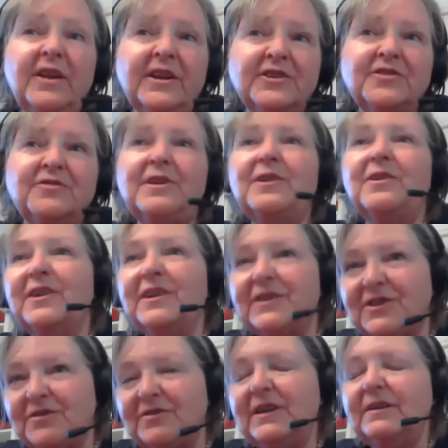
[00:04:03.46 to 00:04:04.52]
history or
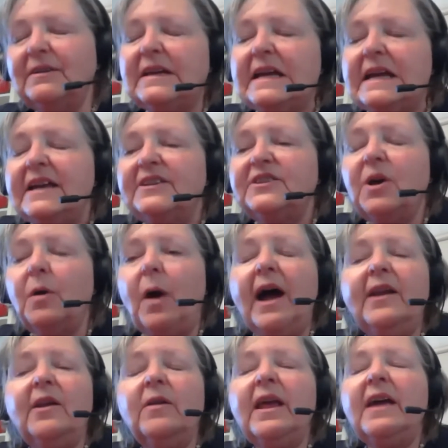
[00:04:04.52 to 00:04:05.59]
history. So I
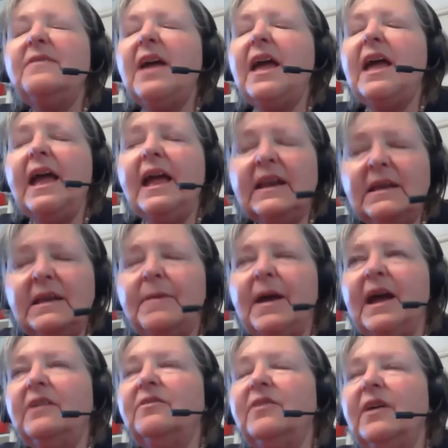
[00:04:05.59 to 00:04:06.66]
don't have any
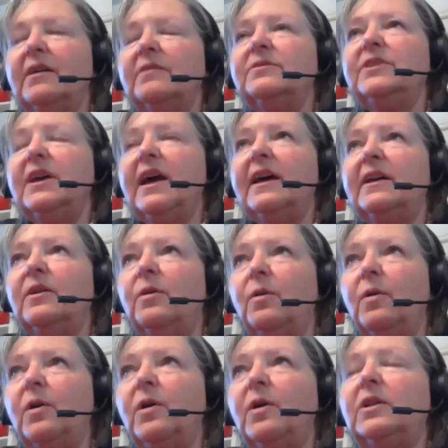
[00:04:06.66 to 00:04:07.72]
background at
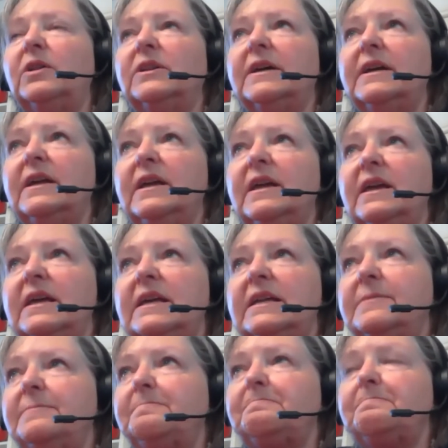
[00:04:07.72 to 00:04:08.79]
all
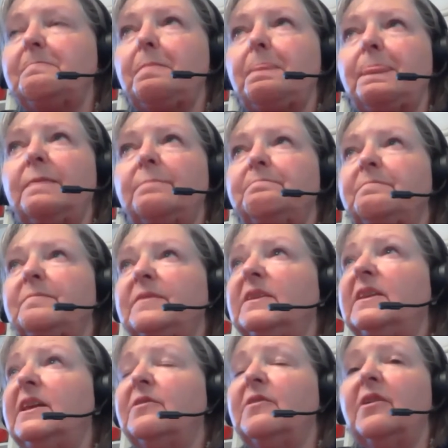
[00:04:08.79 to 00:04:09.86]
in
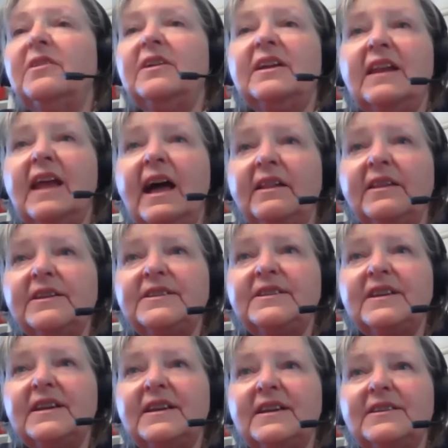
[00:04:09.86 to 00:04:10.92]
literary
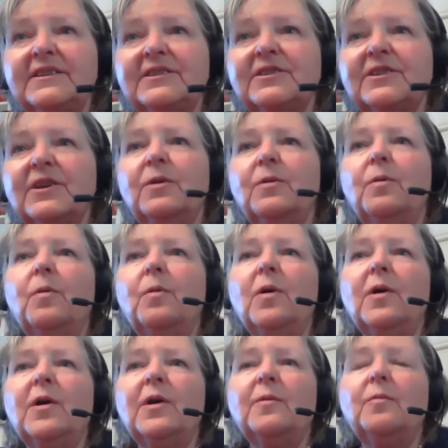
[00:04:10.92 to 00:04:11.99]
analysis
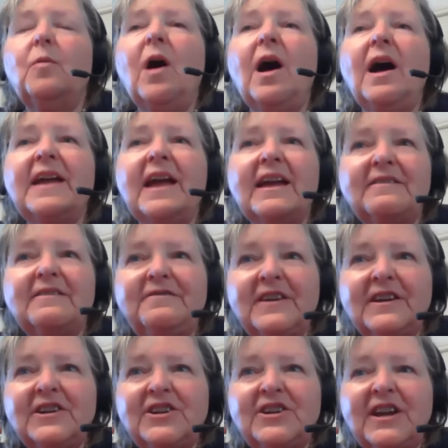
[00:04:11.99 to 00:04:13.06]
or YA
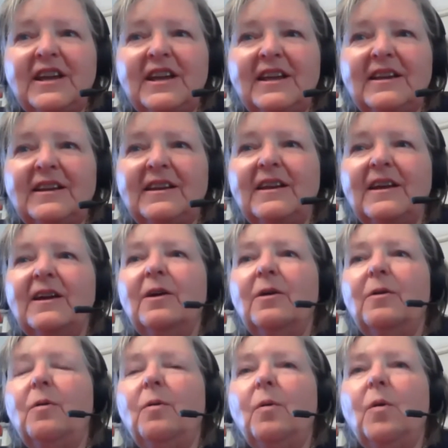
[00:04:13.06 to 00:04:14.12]
fiction
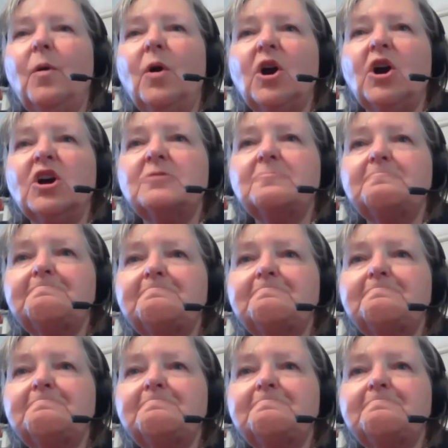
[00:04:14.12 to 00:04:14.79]
or,